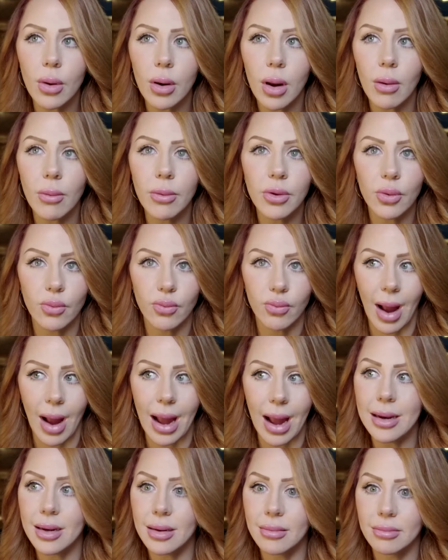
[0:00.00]
going on with your
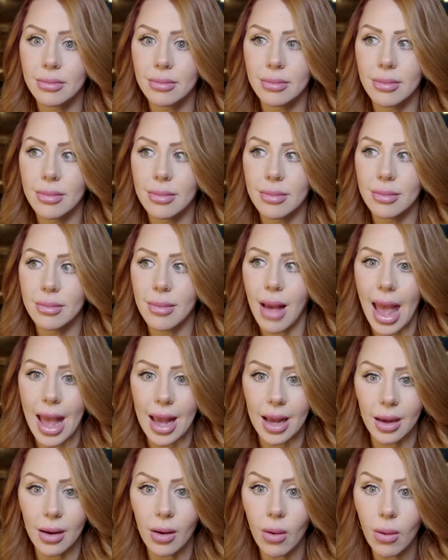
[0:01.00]
right
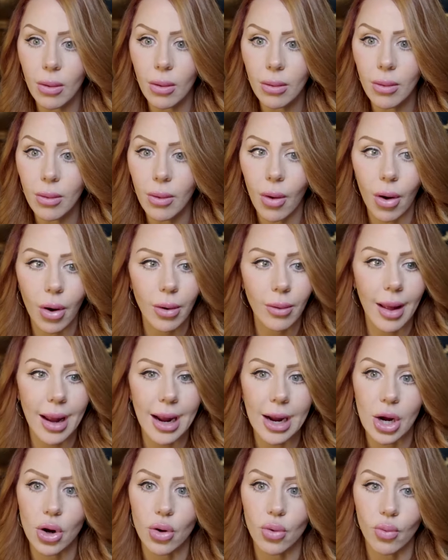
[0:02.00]
ankle or
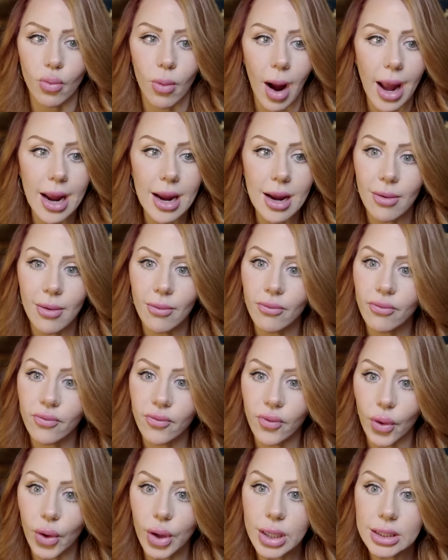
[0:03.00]
like your right
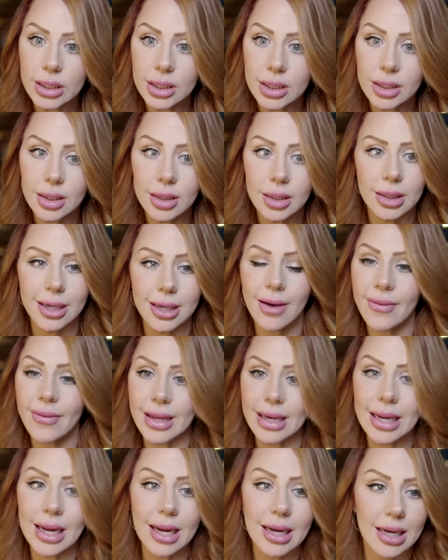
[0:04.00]
foot? Do you have
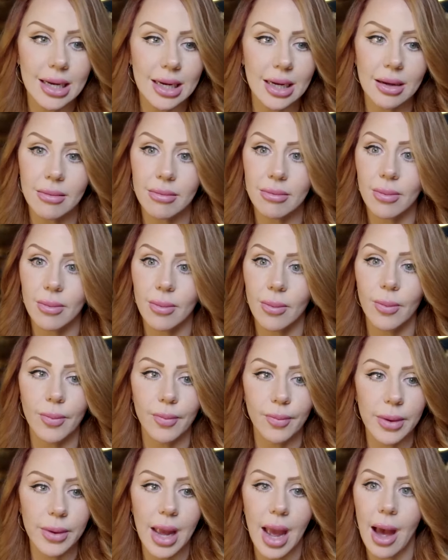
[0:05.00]
any idea?
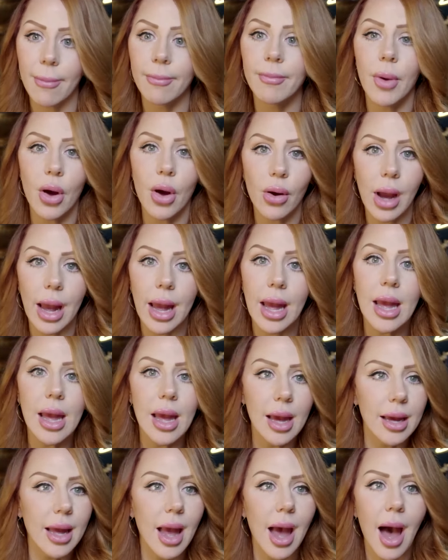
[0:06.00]
Yeah. Okay.
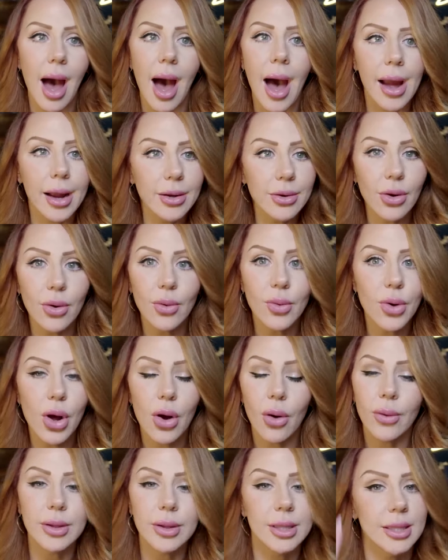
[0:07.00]
Yeah. I don't
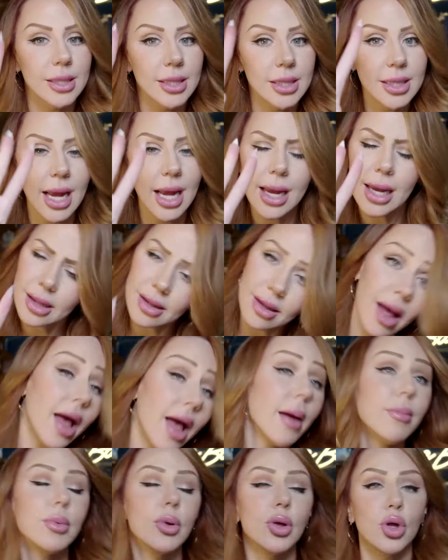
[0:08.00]
know. It's the second
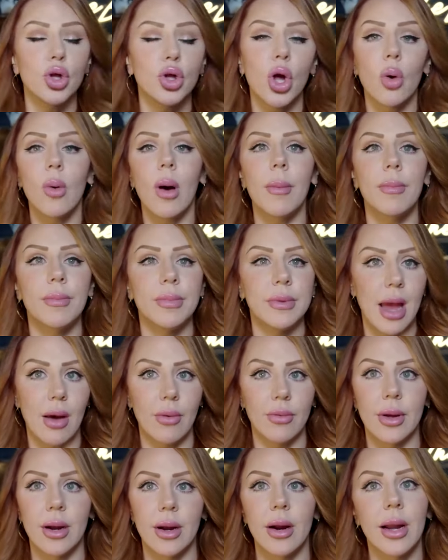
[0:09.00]
time to show up
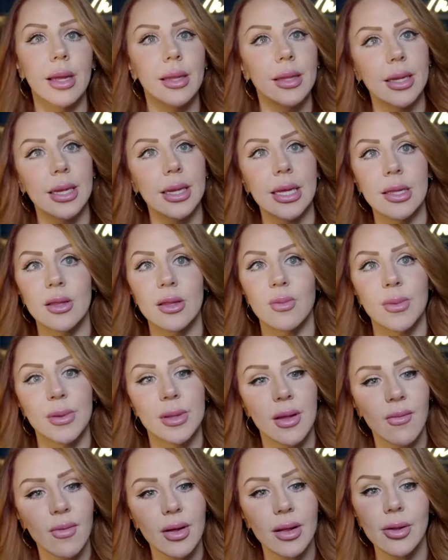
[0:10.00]
down there. And then he
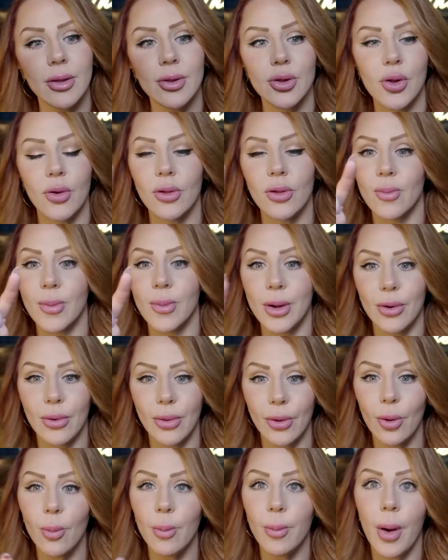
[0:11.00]
specifically shows me your
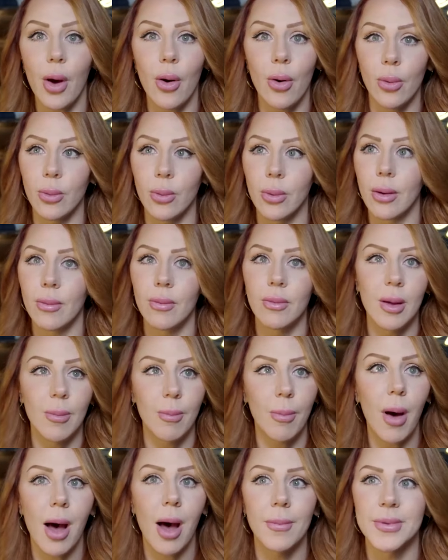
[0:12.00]
little bone
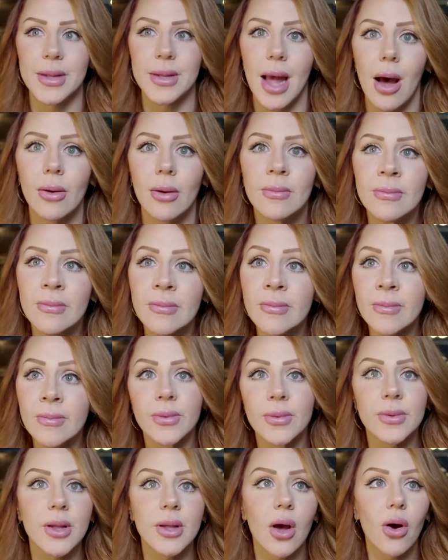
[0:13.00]
that pops out.
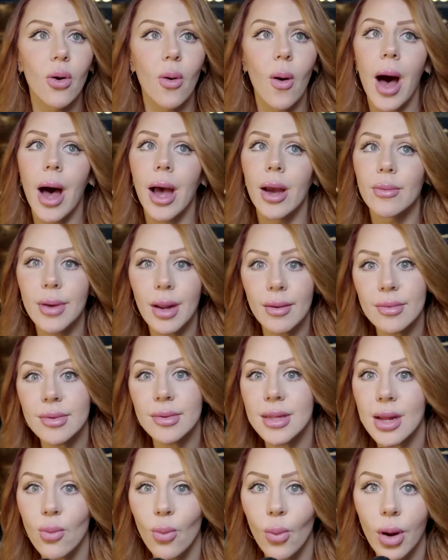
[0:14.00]
So I would have
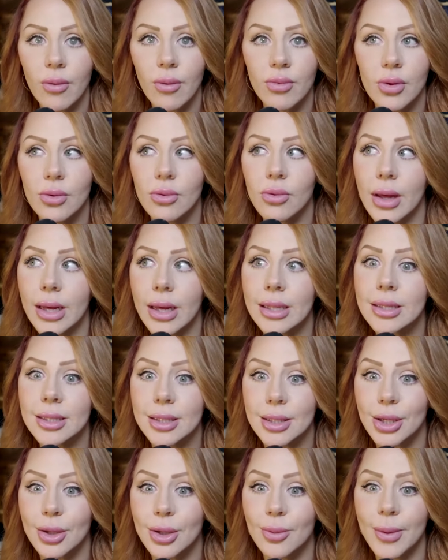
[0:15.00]
to say one of two things.
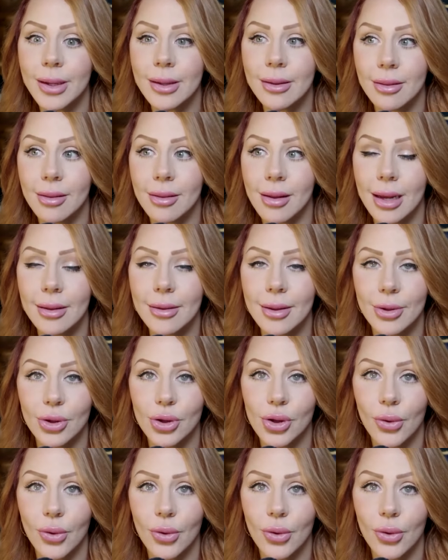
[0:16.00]
This could be a thing that